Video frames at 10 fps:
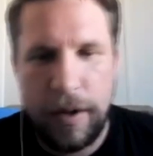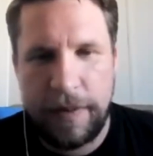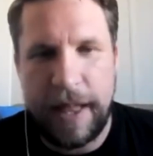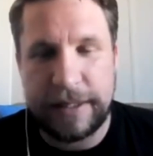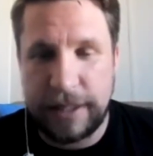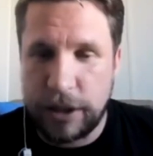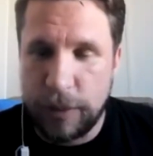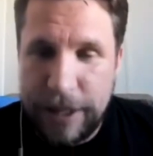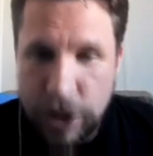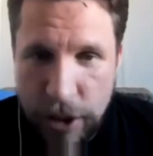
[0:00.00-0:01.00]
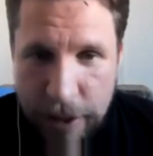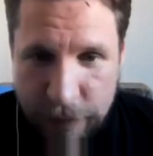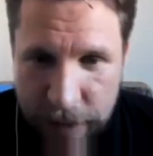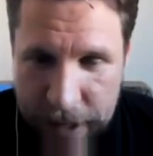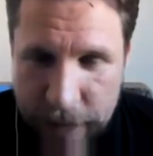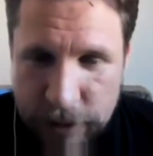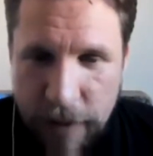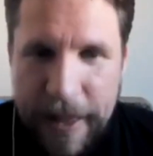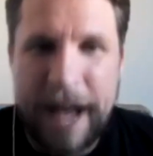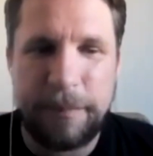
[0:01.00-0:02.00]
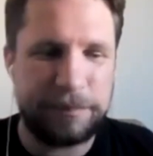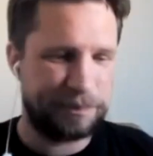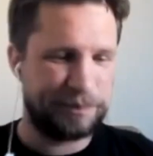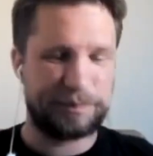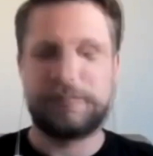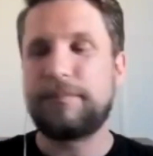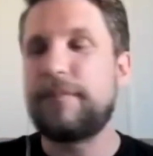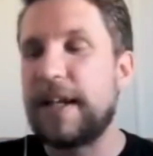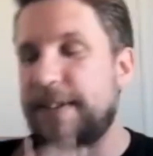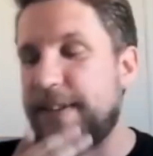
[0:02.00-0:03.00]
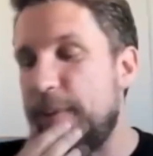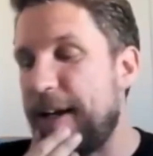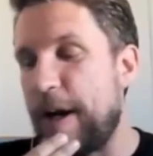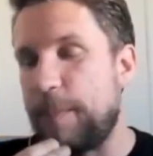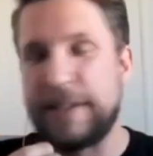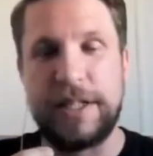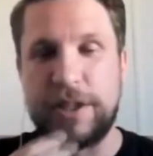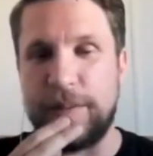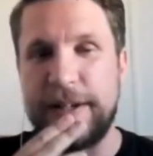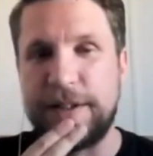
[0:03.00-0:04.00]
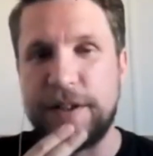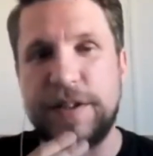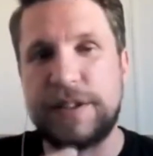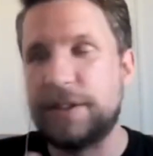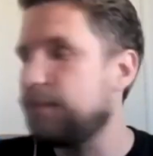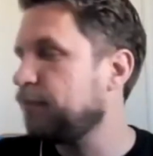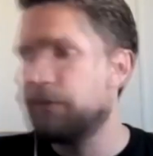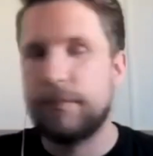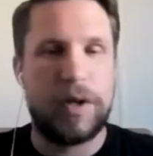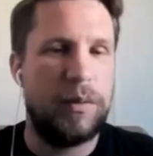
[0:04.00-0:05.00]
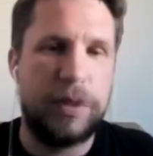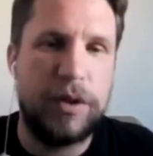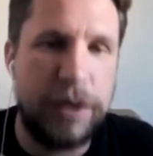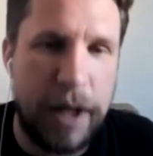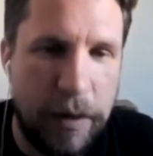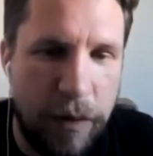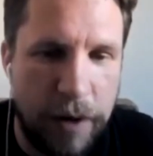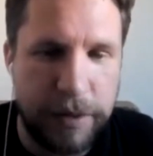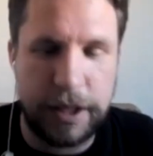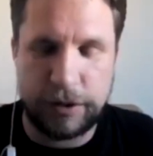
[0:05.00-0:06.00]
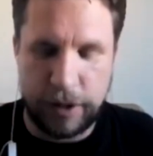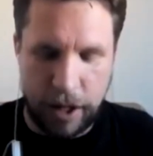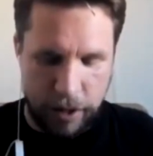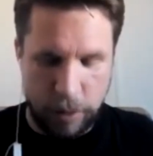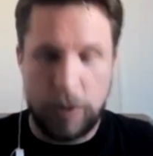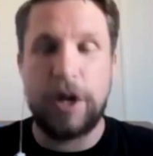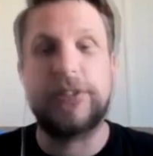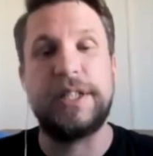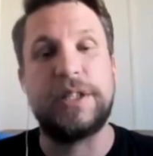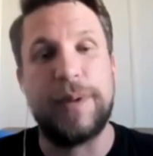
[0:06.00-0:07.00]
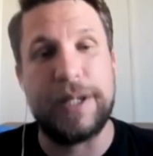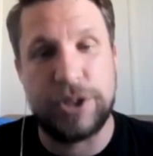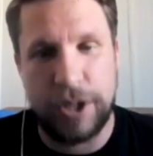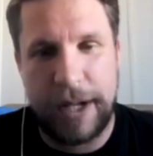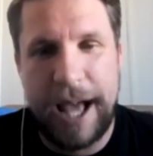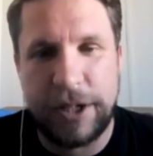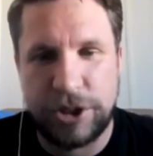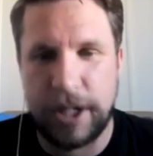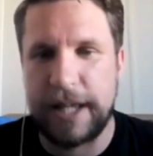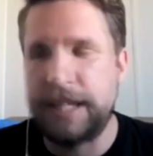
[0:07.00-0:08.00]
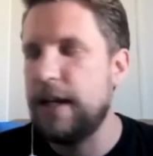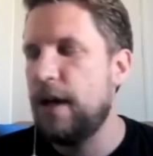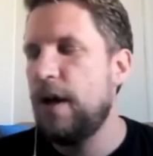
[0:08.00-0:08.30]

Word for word: that situation, everything else like that. Similarly, there'll be situations, you, you know, Ryan touched on earlier work situation. Actually,